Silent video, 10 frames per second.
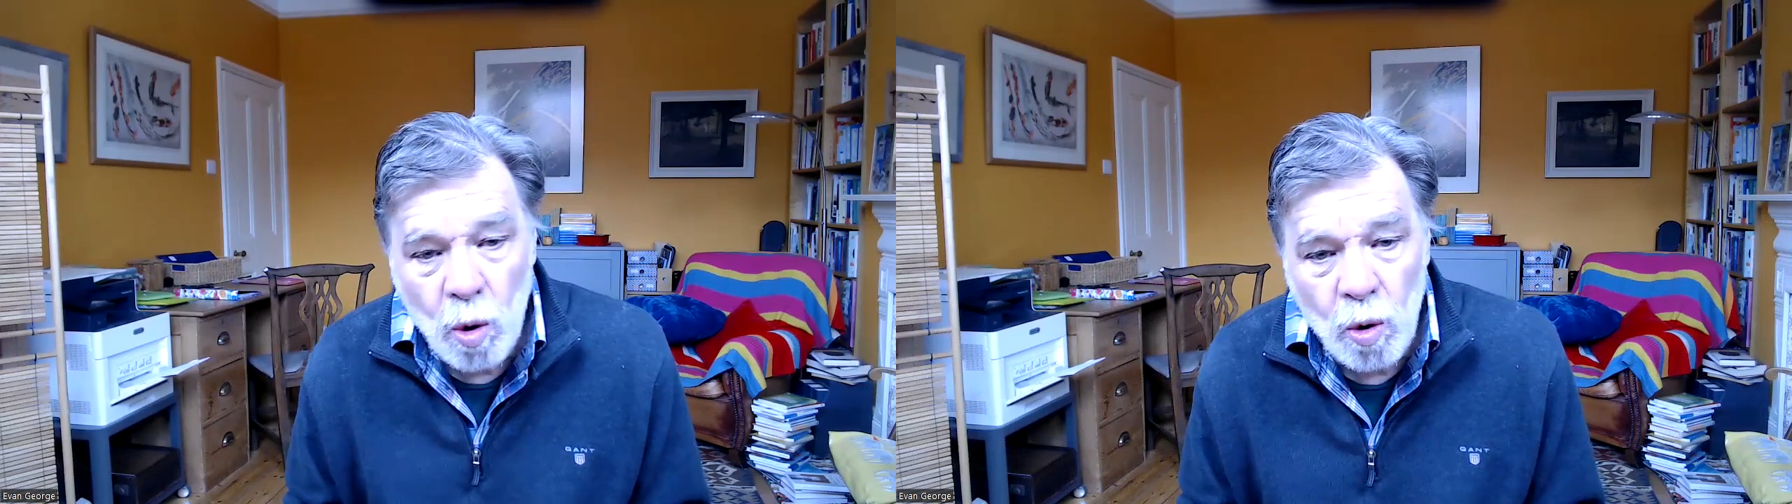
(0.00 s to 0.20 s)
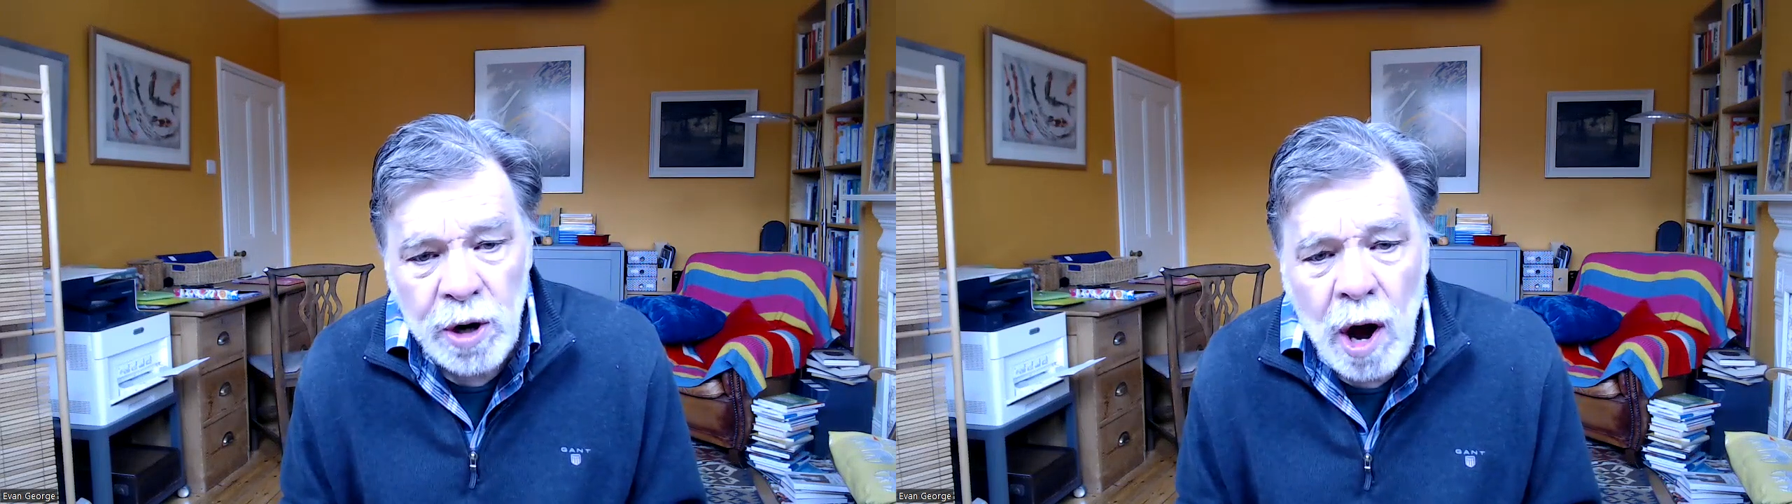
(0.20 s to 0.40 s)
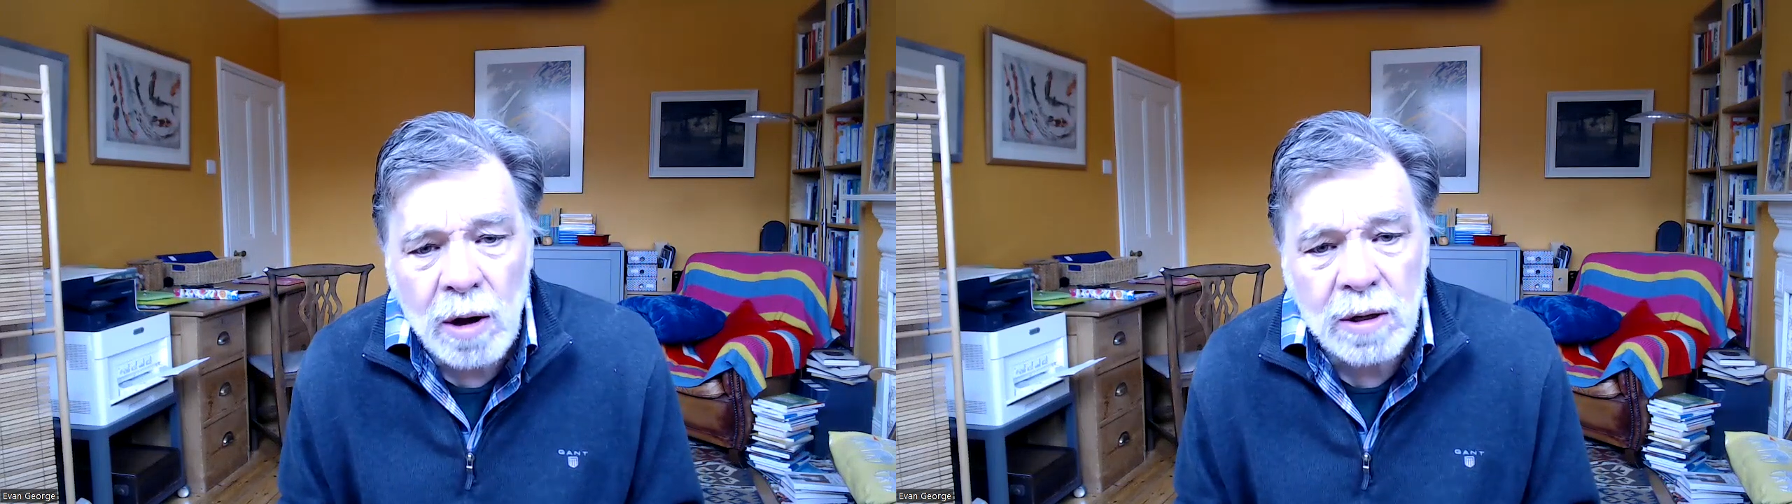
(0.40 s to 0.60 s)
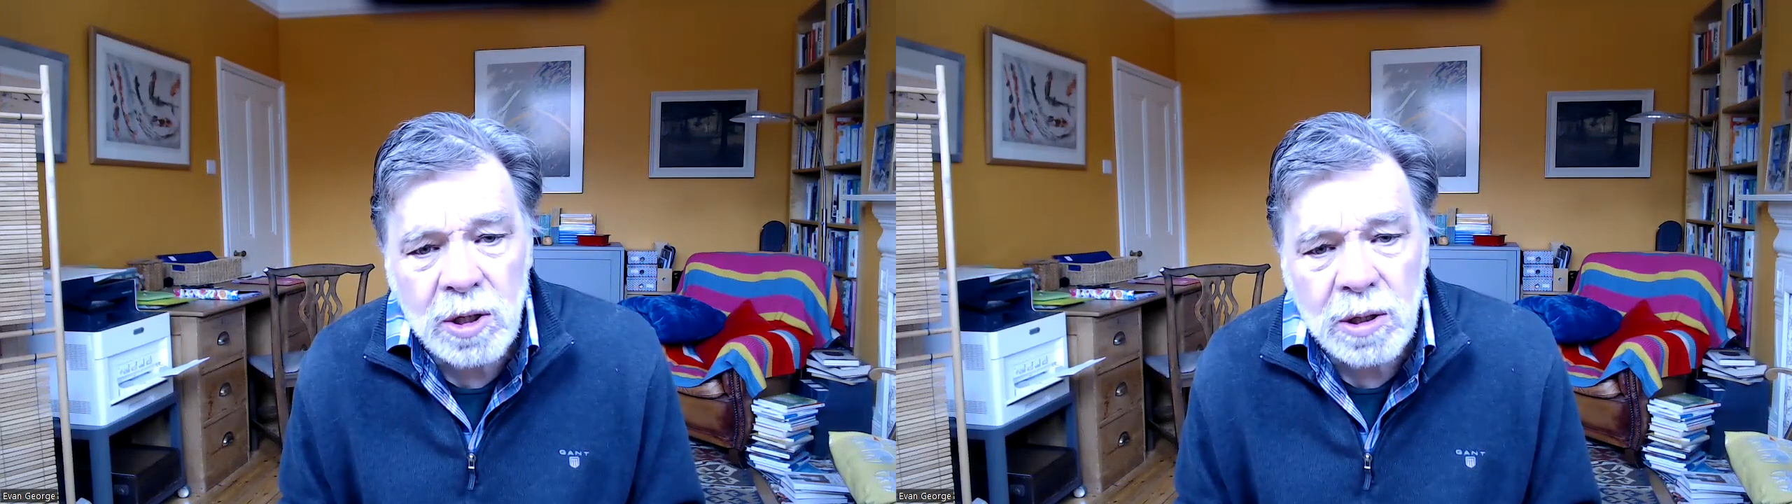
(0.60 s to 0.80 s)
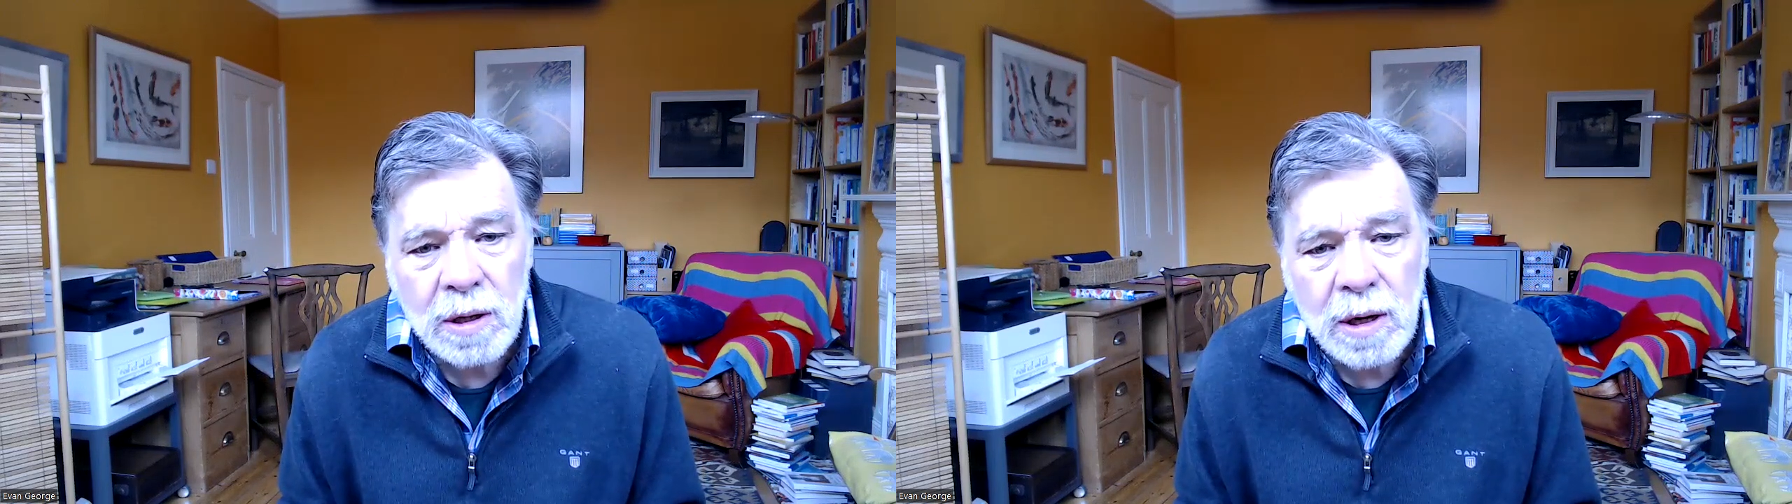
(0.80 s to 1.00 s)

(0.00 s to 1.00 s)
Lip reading: or not?